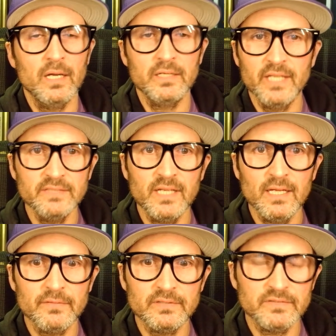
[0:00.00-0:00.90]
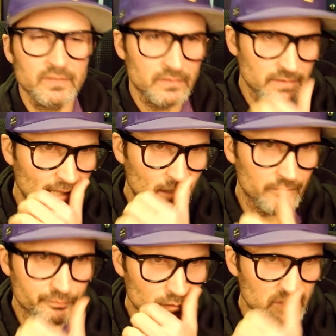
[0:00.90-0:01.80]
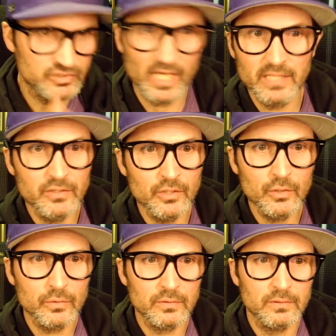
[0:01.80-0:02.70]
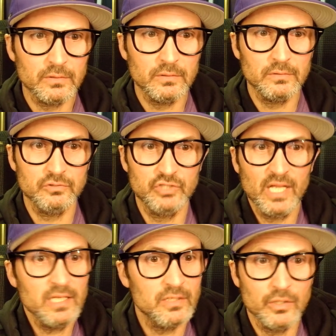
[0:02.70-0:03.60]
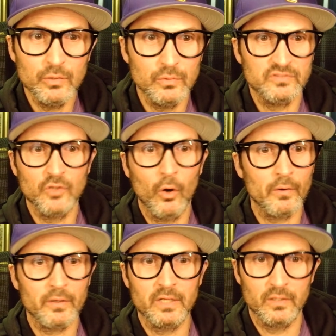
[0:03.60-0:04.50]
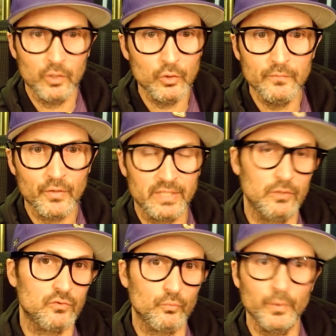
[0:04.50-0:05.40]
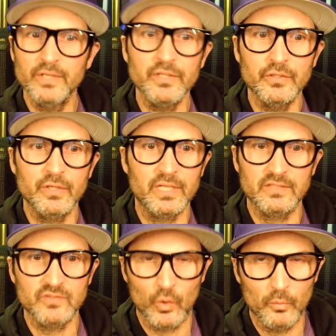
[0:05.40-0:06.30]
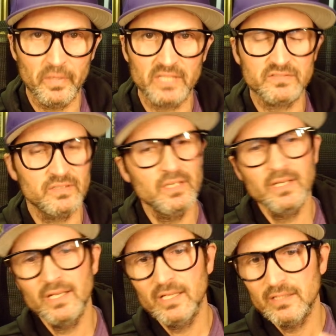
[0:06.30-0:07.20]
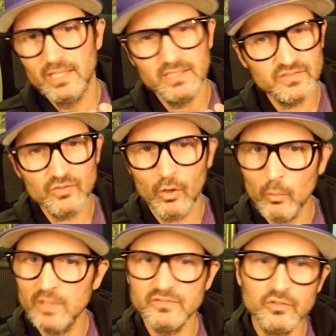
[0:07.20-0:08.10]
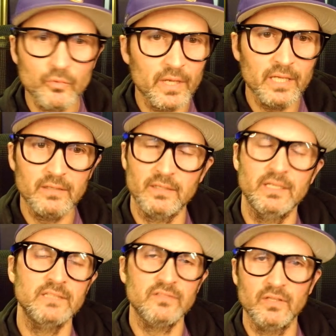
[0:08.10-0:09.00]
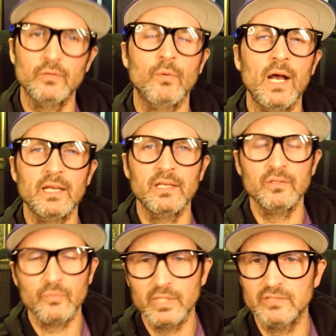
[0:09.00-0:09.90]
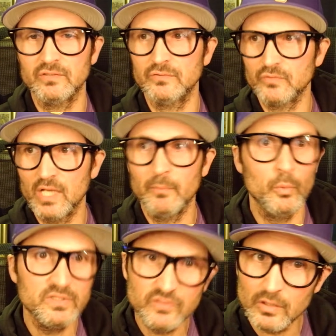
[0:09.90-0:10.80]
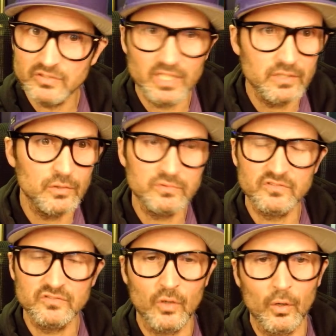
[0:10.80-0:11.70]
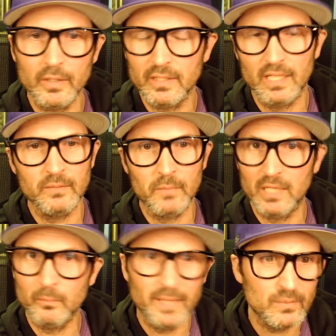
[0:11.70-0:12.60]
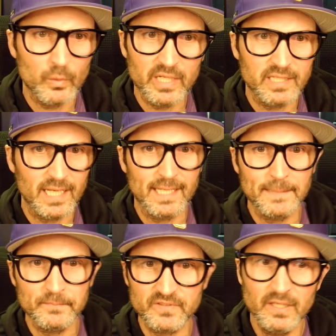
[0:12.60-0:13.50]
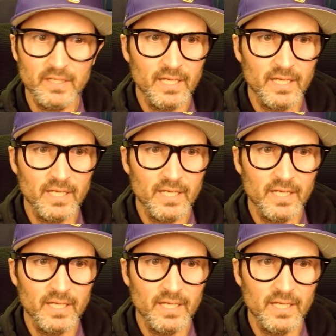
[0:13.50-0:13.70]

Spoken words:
Case and Evans. Now, Jaden Newt started in Hoover and looked really good against Ole Miss. His start wasn't great against Little Rock in the regionals, okay? But we saw Jaden Newt start in midweek games.